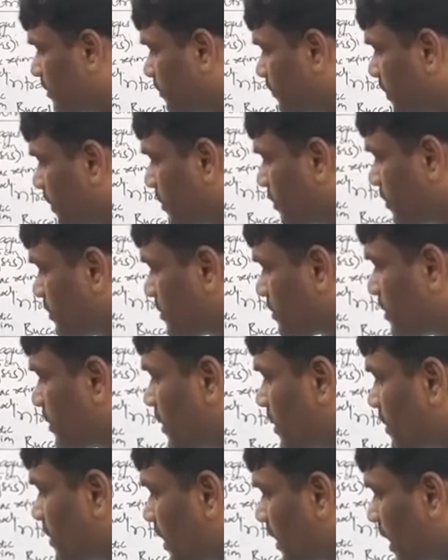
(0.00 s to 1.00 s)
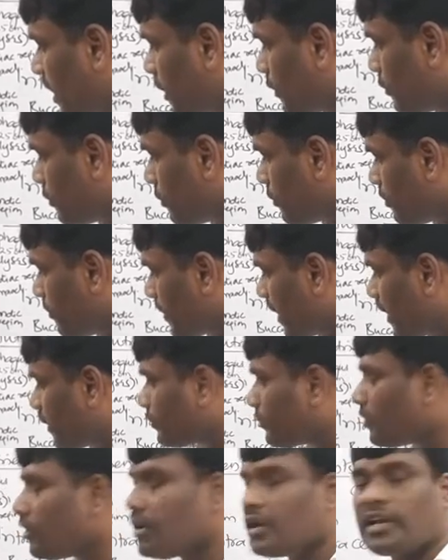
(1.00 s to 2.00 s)
because there are no
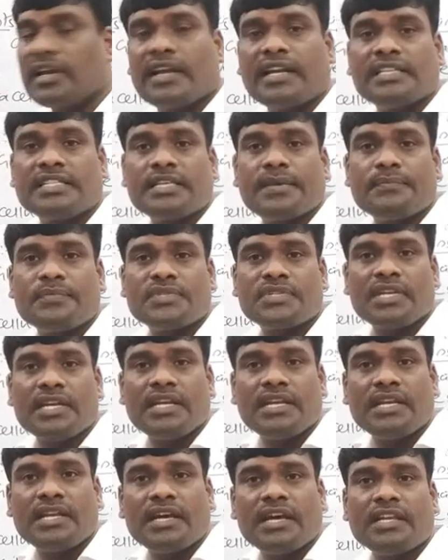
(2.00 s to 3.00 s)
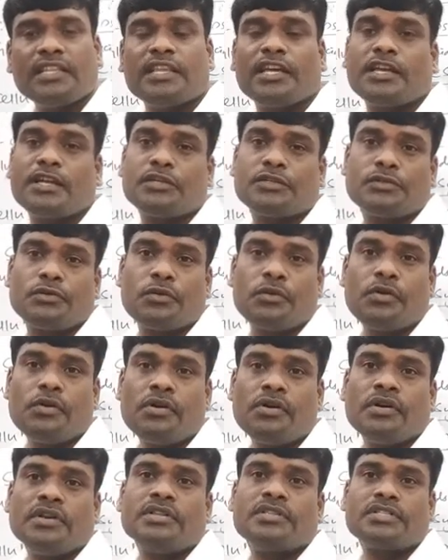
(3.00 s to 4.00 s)
microorganisms seen here. There is
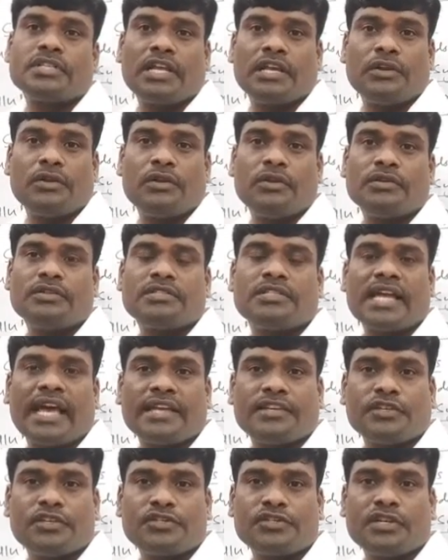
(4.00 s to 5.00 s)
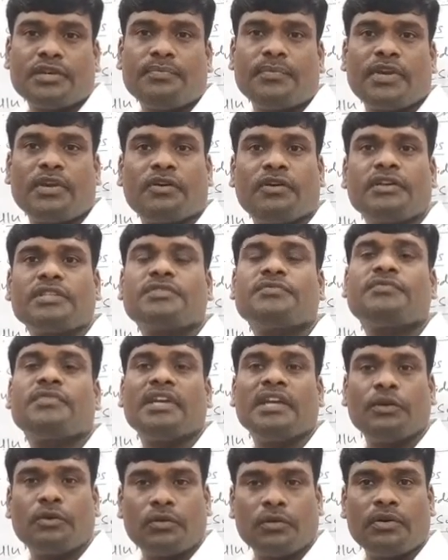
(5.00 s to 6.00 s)
no cellulose digestion because
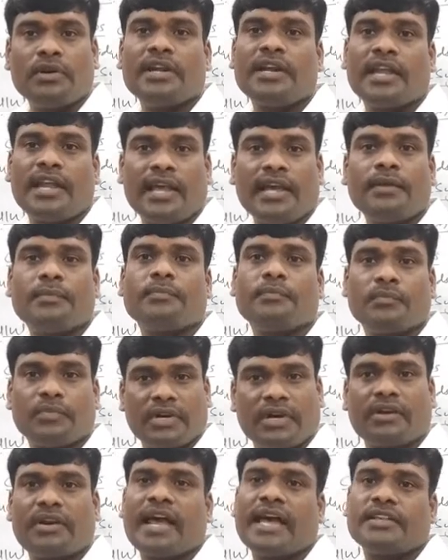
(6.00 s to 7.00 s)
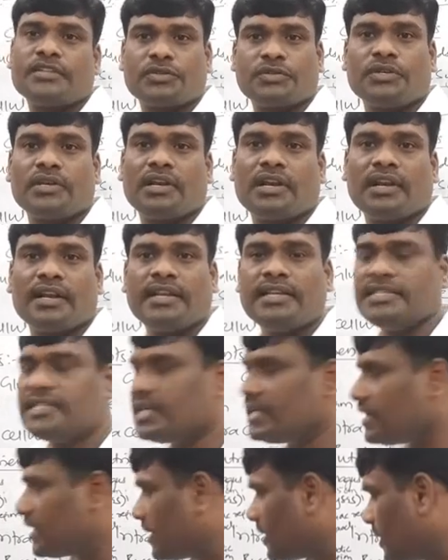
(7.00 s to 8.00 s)
we don't take grass, children,
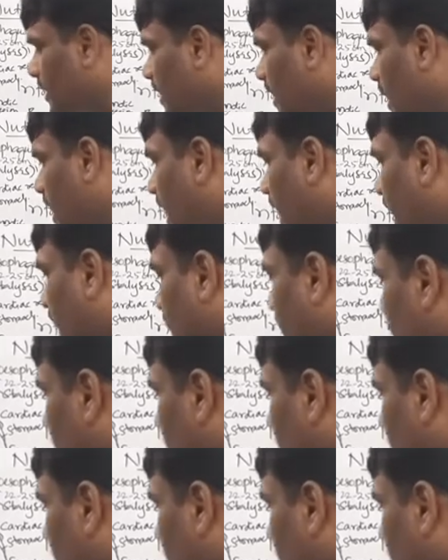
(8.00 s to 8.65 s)
isn't it? And